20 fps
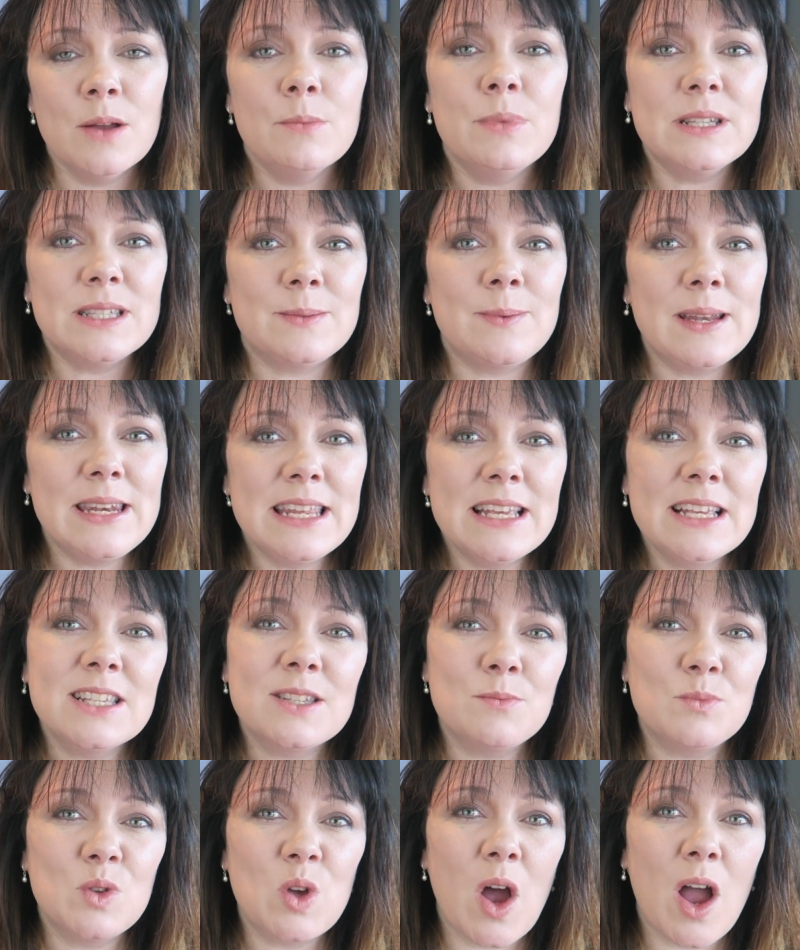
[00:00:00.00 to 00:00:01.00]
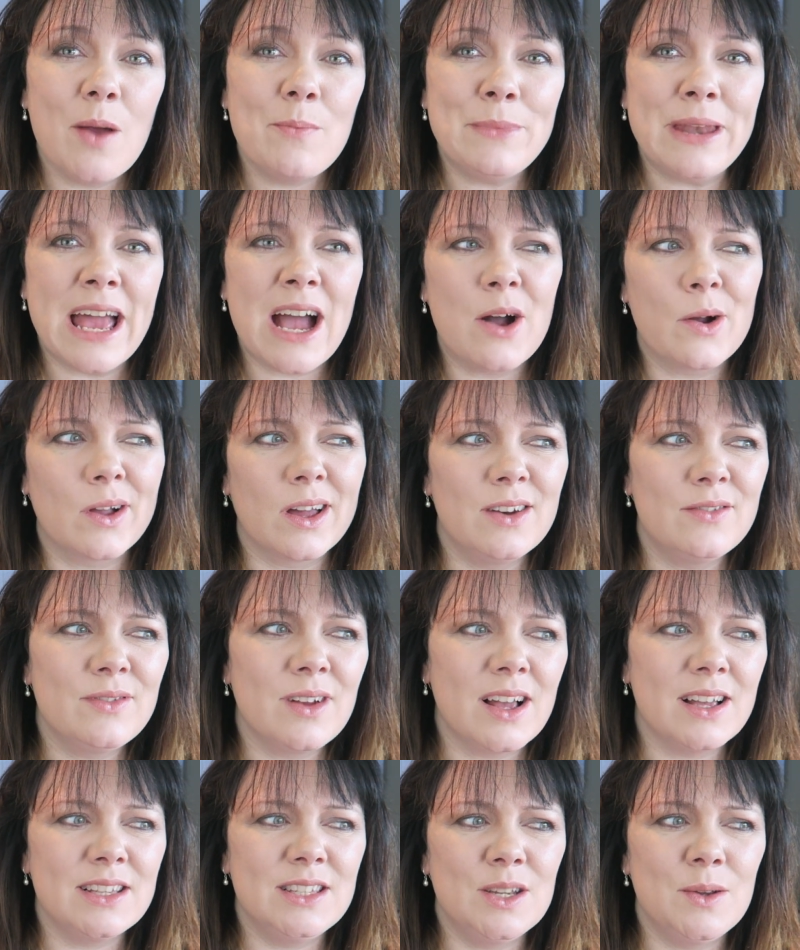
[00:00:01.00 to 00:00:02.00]
But spending some time now kind of
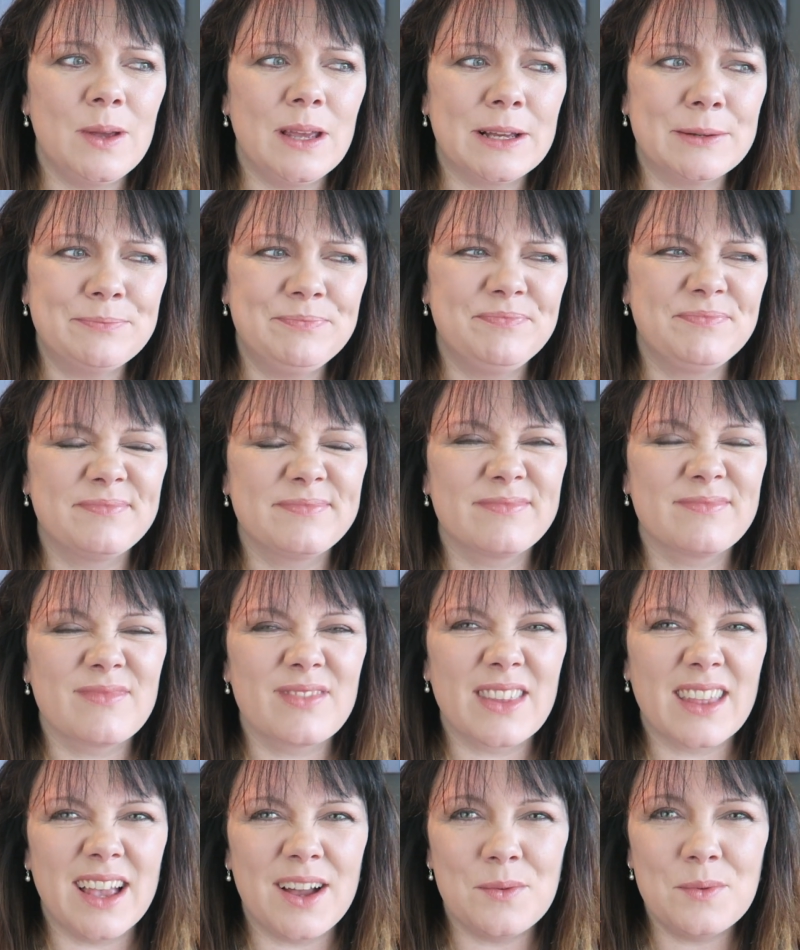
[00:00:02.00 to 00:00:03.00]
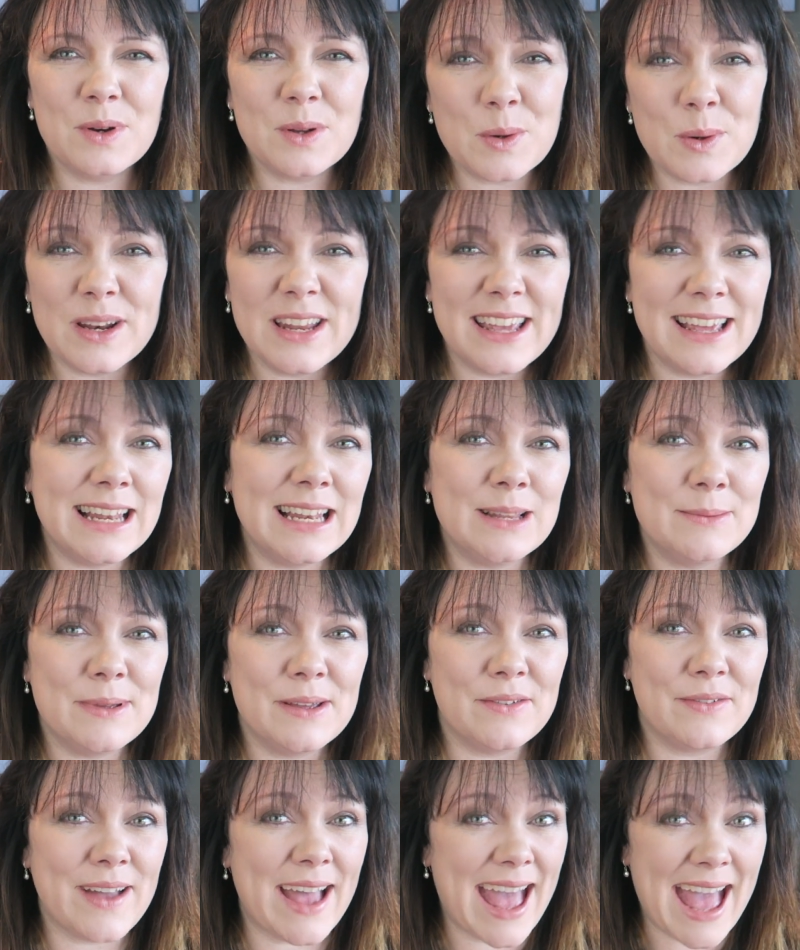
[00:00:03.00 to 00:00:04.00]
like doing I want to call it a little
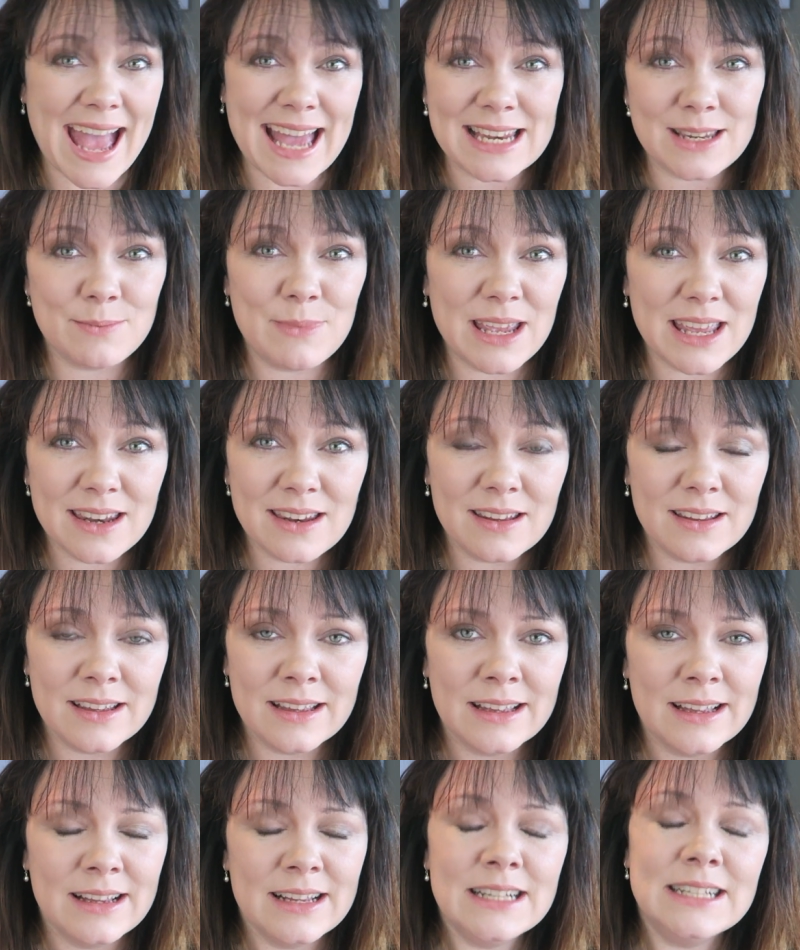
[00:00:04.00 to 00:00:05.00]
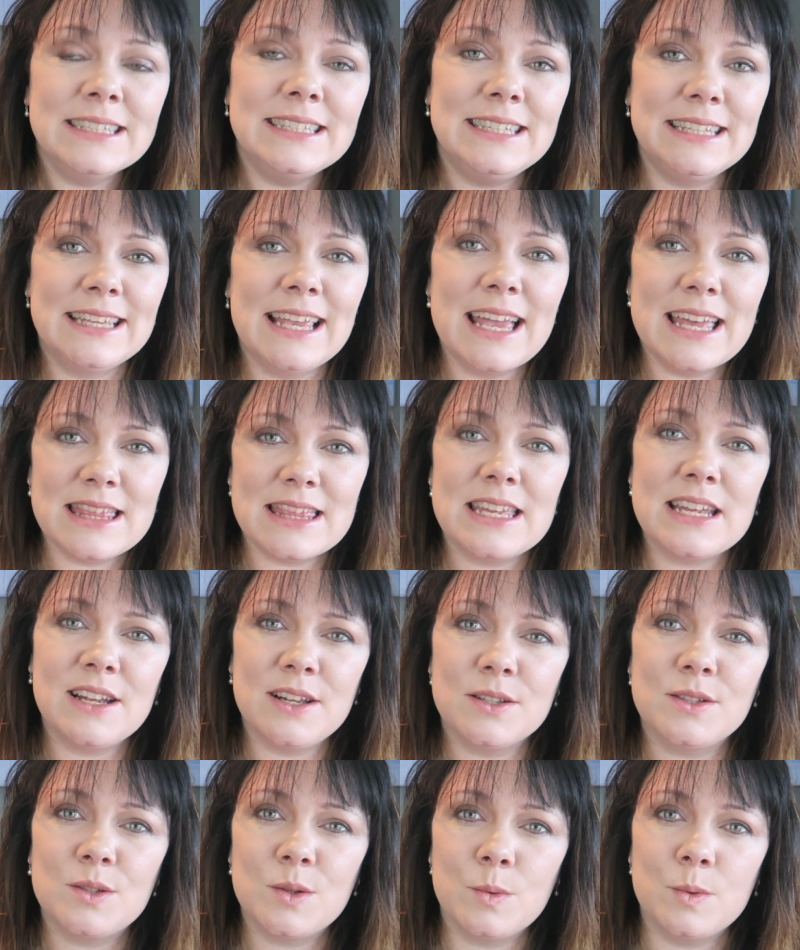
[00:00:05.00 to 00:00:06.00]
bit of admin to get
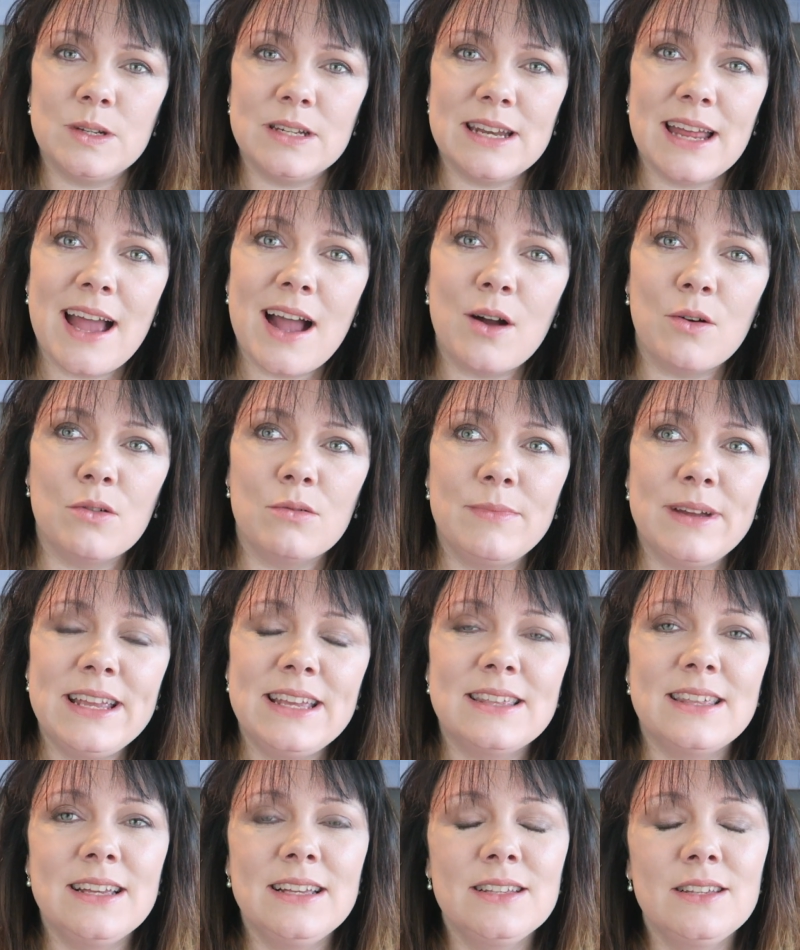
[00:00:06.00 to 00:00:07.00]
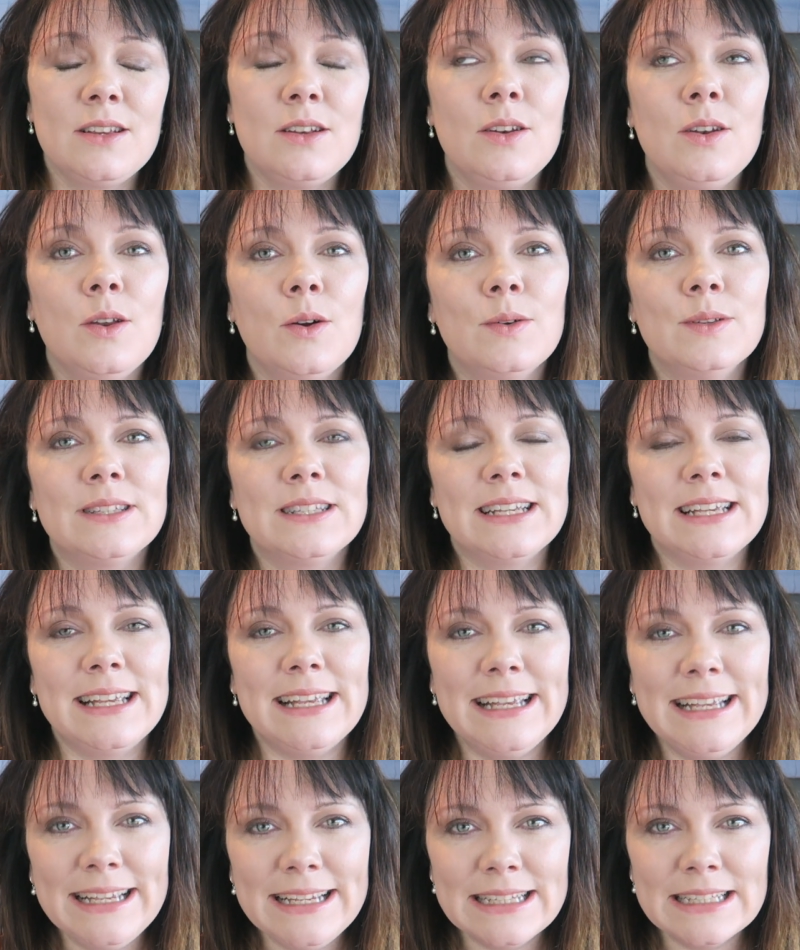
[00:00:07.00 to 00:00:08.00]
things sorted out or make things a lot
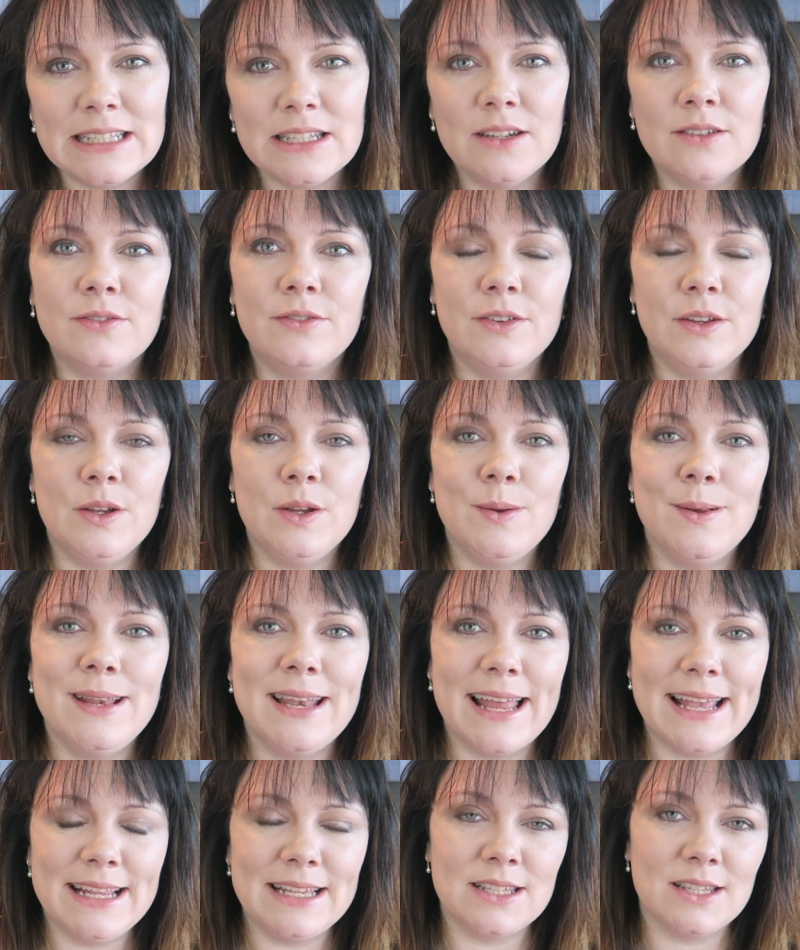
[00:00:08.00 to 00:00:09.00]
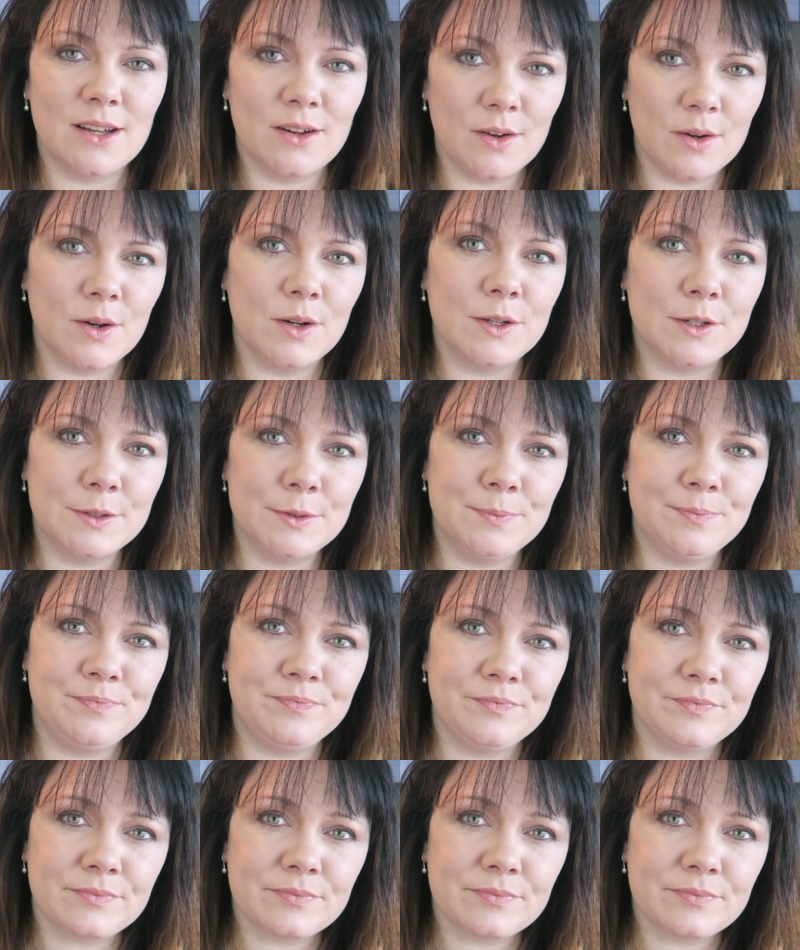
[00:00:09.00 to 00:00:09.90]
easier for you later on.